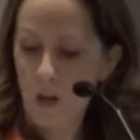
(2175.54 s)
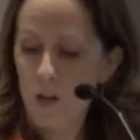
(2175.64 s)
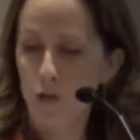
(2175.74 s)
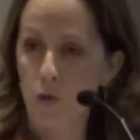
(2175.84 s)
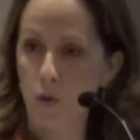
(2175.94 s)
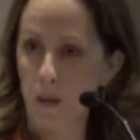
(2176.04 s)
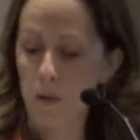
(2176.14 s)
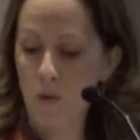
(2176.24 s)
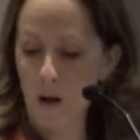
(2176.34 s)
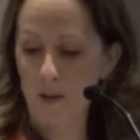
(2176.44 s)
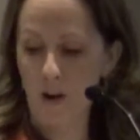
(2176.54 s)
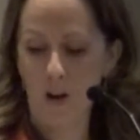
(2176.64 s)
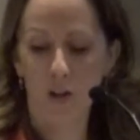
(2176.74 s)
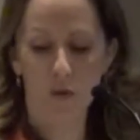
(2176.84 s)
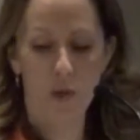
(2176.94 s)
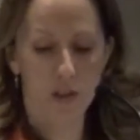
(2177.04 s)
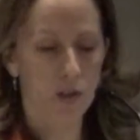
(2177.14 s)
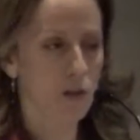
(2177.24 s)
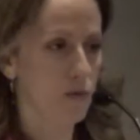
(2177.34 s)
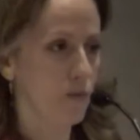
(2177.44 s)
Now, don't get me wrong, there are good
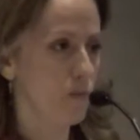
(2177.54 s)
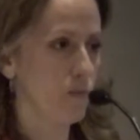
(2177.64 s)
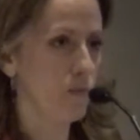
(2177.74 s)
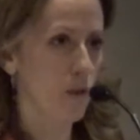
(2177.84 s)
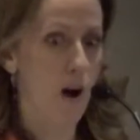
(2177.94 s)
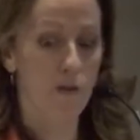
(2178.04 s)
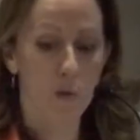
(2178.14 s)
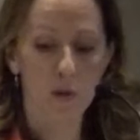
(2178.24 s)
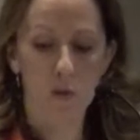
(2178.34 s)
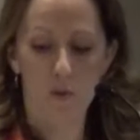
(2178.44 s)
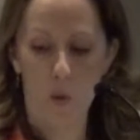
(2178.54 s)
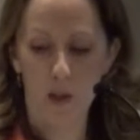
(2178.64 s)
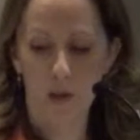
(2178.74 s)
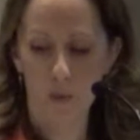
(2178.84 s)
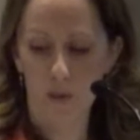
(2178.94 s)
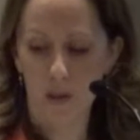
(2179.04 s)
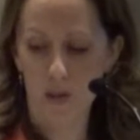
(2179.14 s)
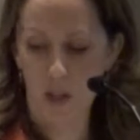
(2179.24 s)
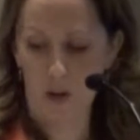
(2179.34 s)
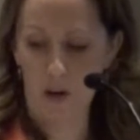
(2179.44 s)
reasons for everyone to avoid gluten
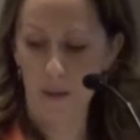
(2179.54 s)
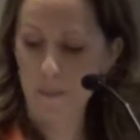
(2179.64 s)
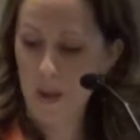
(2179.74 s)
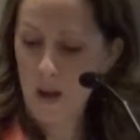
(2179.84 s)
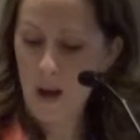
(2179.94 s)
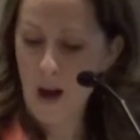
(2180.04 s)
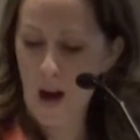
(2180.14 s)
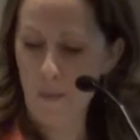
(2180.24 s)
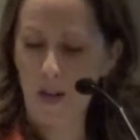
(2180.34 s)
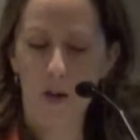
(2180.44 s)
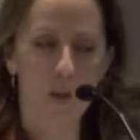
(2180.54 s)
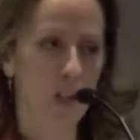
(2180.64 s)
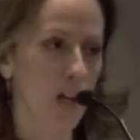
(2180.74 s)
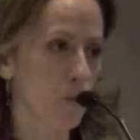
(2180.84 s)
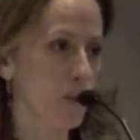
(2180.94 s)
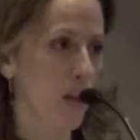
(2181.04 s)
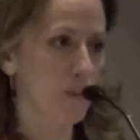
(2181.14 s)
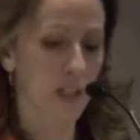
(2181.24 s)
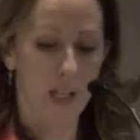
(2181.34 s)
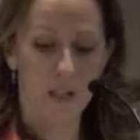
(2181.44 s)
and dairy, and I wish I had more
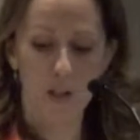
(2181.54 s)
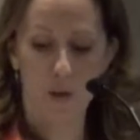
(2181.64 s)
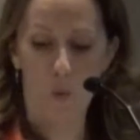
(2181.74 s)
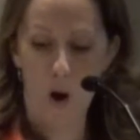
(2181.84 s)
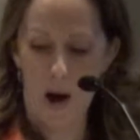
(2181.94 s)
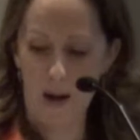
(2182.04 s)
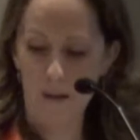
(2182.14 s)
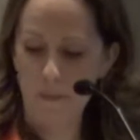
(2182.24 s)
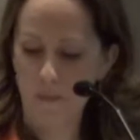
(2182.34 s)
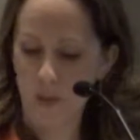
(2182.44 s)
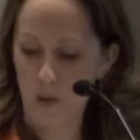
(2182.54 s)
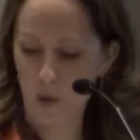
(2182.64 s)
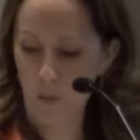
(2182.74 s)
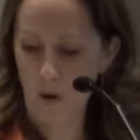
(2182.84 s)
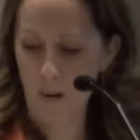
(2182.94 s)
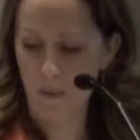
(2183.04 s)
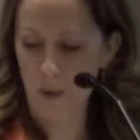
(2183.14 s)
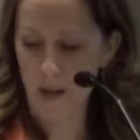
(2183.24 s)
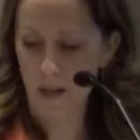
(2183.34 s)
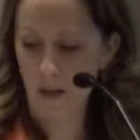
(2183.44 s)
time to get into the why they're so
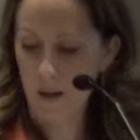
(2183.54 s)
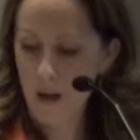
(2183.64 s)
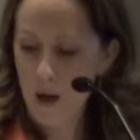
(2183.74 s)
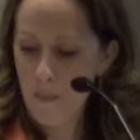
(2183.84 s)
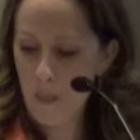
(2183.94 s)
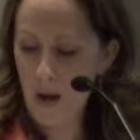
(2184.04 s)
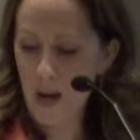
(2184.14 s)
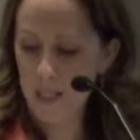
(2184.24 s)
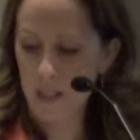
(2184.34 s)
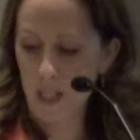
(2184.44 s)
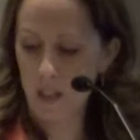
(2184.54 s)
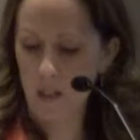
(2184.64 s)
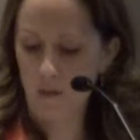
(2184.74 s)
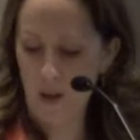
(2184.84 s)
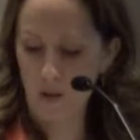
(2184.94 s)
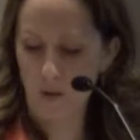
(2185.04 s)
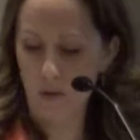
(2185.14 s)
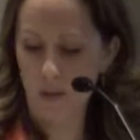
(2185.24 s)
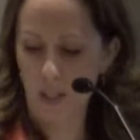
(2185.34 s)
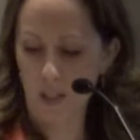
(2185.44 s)
problematic, but I say to give
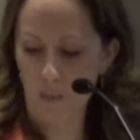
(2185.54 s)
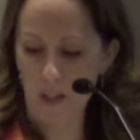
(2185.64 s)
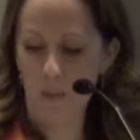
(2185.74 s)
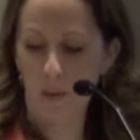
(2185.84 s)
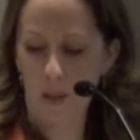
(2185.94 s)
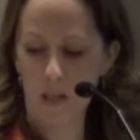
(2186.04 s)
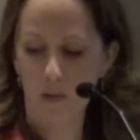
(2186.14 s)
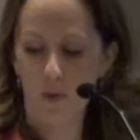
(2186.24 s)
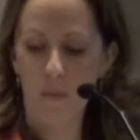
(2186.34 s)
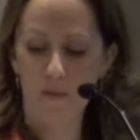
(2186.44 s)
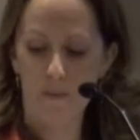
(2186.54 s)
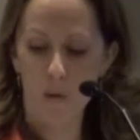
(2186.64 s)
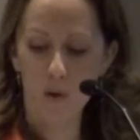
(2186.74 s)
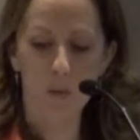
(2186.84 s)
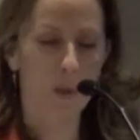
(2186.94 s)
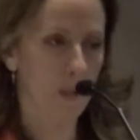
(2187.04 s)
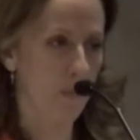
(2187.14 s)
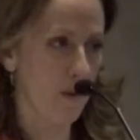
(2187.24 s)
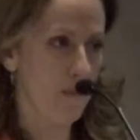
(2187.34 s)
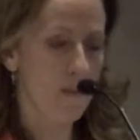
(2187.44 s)
Feingold 6 months because for most
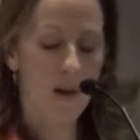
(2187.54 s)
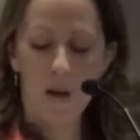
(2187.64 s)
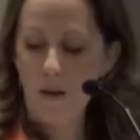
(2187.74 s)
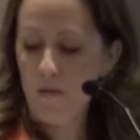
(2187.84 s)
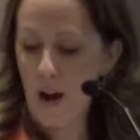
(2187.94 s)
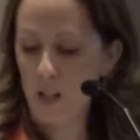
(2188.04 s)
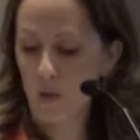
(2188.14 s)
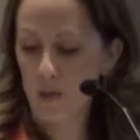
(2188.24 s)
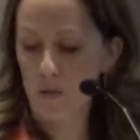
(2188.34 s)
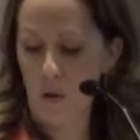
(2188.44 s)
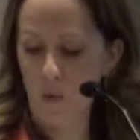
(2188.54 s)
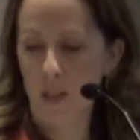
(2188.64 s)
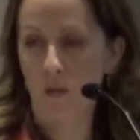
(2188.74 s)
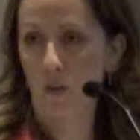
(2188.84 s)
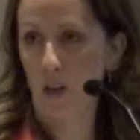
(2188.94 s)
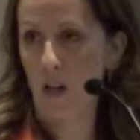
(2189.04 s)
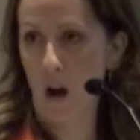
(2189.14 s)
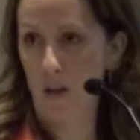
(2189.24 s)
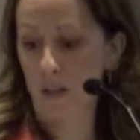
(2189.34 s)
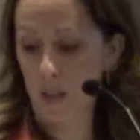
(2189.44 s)
people, Feingold alone is very
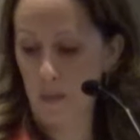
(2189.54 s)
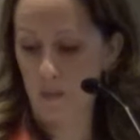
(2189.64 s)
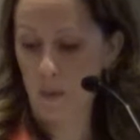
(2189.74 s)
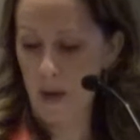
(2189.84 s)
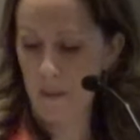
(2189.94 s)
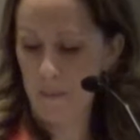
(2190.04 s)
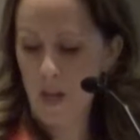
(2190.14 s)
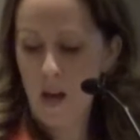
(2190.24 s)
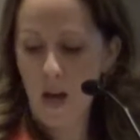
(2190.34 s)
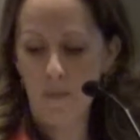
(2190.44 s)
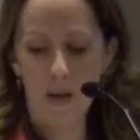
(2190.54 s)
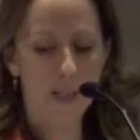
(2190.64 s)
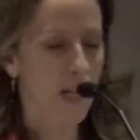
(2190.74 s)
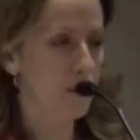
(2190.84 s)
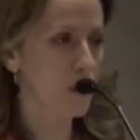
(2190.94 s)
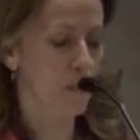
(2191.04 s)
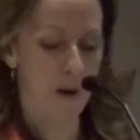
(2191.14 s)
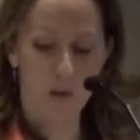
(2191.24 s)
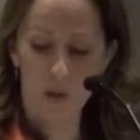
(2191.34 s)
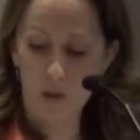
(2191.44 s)
hard to implement, and many times
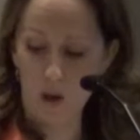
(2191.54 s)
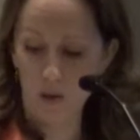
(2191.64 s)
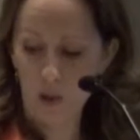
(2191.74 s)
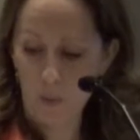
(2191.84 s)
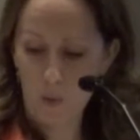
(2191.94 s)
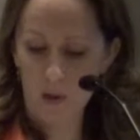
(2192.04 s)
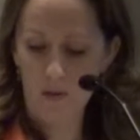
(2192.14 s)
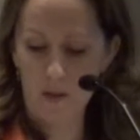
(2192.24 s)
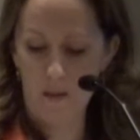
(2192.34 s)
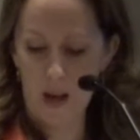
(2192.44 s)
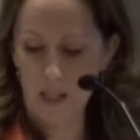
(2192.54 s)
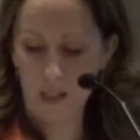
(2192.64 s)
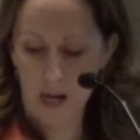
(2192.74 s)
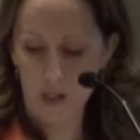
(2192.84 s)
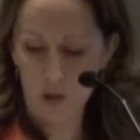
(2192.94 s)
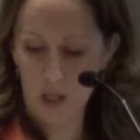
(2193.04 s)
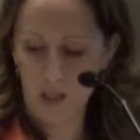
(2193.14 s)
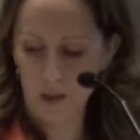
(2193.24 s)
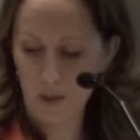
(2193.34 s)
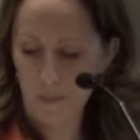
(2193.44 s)
spouses aren't supportive of any diet
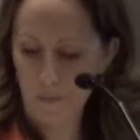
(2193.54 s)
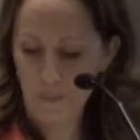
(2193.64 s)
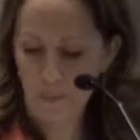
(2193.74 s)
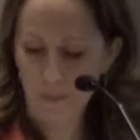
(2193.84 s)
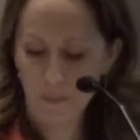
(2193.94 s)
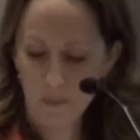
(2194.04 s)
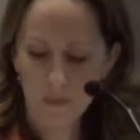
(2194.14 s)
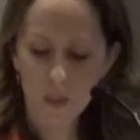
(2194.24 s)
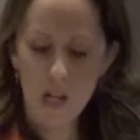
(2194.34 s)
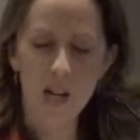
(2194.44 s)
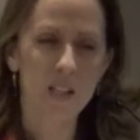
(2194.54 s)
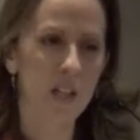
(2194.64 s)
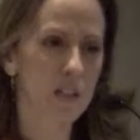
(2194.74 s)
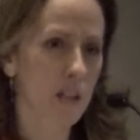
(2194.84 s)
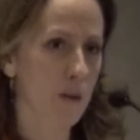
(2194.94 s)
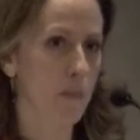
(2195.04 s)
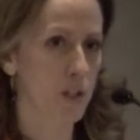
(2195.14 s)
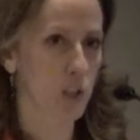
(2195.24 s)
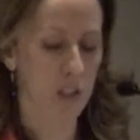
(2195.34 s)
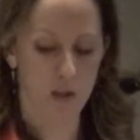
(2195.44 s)
change, and it does get
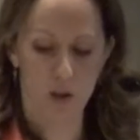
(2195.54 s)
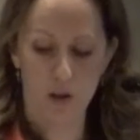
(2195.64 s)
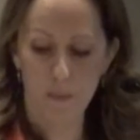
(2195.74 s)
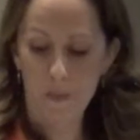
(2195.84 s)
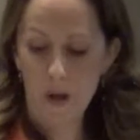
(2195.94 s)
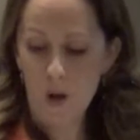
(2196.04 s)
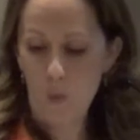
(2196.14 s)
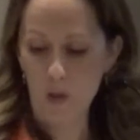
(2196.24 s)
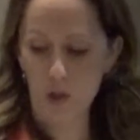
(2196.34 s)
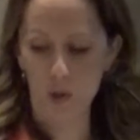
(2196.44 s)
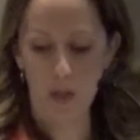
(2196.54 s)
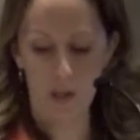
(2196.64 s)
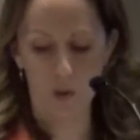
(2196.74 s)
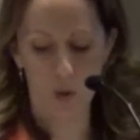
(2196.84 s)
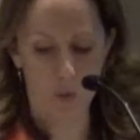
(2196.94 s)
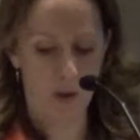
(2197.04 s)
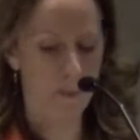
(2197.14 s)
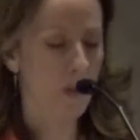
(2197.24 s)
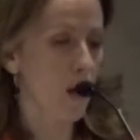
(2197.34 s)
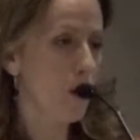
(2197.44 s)
much easier once you get used to it.
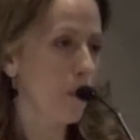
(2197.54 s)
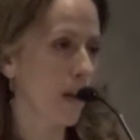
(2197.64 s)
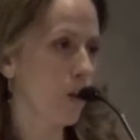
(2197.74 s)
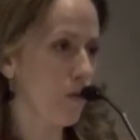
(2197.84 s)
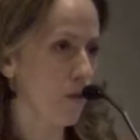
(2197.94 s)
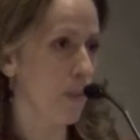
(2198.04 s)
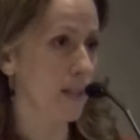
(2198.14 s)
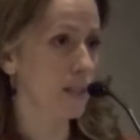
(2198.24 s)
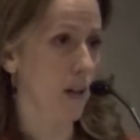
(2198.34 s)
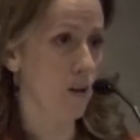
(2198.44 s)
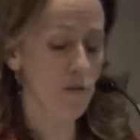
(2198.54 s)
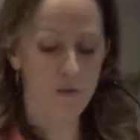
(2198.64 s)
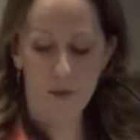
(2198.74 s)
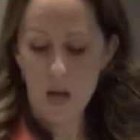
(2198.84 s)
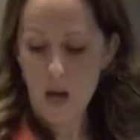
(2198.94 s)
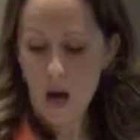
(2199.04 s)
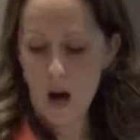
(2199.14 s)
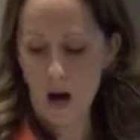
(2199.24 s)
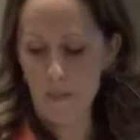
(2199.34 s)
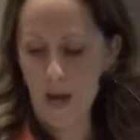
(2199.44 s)
But I know for myself,
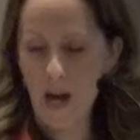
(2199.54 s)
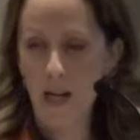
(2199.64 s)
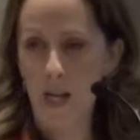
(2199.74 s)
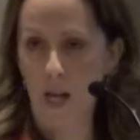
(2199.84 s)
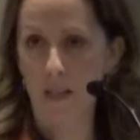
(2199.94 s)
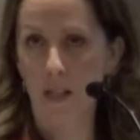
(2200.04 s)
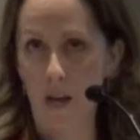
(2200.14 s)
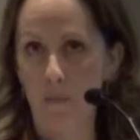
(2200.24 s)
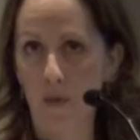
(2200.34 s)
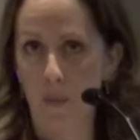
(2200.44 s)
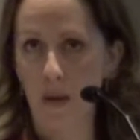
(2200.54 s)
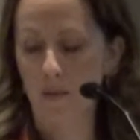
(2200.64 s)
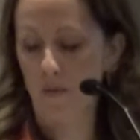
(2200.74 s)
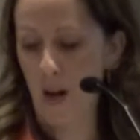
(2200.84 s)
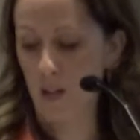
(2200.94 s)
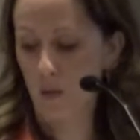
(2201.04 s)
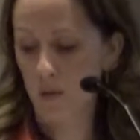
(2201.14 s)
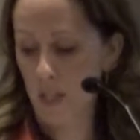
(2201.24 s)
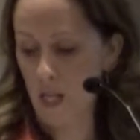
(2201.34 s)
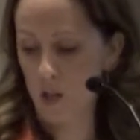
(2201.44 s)
had I had to implement
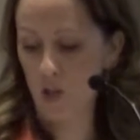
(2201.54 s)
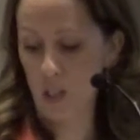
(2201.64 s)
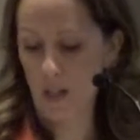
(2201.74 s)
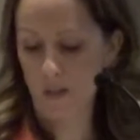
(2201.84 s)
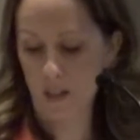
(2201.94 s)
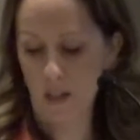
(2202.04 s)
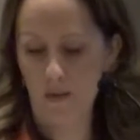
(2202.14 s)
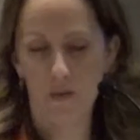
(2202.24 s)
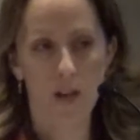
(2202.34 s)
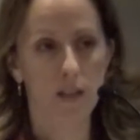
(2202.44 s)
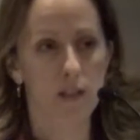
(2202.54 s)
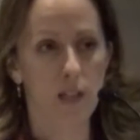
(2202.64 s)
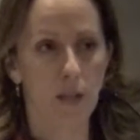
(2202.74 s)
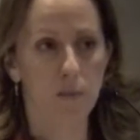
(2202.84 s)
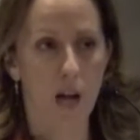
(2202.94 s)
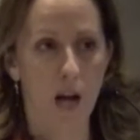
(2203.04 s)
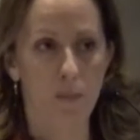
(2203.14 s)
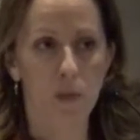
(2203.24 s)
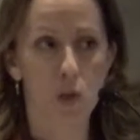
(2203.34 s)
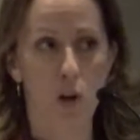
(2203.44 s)
Feingold and GFCF at the same
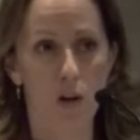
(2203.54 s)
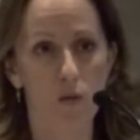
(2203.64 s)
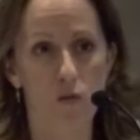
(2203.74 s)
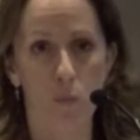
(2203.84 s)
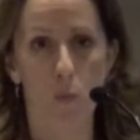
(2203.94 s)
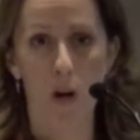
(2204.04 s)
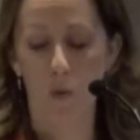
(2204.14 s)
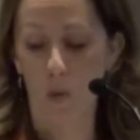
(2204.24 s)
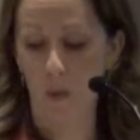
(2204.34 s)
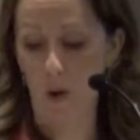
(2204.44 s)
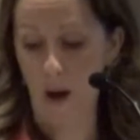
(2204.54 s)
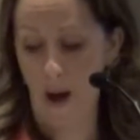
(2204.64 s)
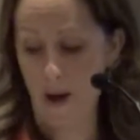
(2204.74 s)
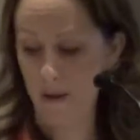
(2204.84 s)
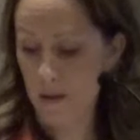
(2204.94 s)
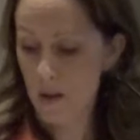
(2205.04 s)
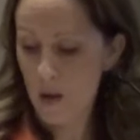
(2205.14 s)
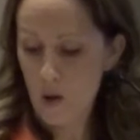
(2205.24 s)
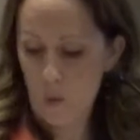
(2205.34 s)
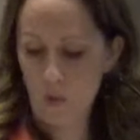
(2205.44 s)
time, starting from where we were at,
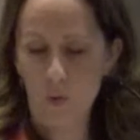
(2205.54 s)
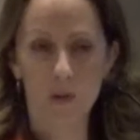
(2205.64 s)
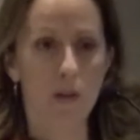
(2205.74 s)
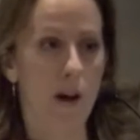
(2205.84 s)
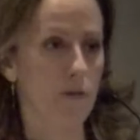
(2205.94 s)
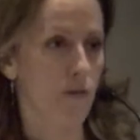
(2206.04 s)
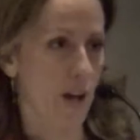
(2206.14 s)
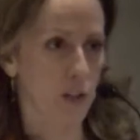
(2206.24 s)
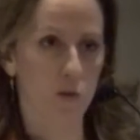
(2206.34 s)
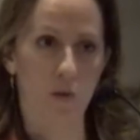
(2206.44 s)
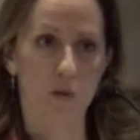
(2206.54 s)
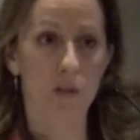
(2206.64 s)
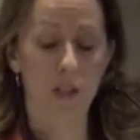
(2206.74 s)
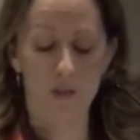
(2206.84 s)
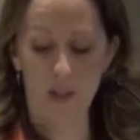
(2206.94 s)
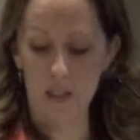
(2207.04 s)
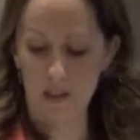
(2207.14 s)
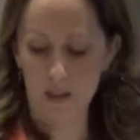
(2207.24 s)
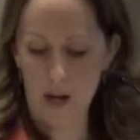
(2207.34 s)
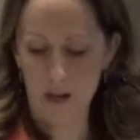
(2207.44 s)
which was a lot of fast food and
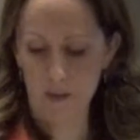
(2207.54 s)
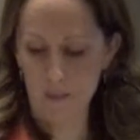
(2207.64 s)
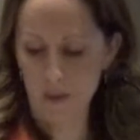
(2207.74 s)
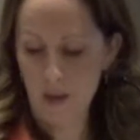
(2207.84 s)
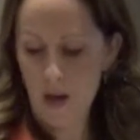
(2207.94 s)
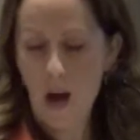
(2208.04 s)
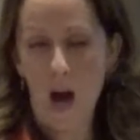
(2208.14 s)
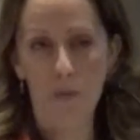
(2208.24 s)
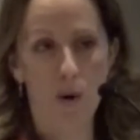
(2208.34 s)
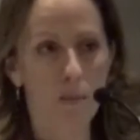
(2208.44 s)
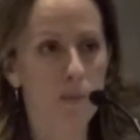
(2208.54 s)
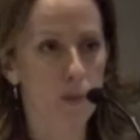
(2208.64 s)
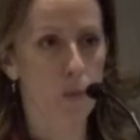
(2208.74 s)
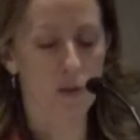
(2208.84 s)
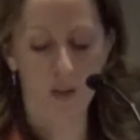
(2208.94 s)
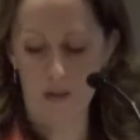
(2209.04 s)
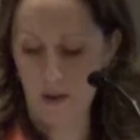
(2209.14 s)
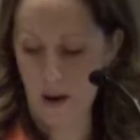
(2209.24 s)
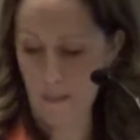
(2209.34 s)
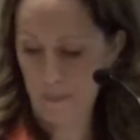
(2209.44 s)
convenience items, I probably would have
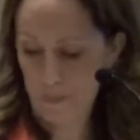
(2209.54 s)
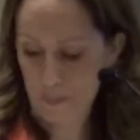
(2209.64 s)
given up.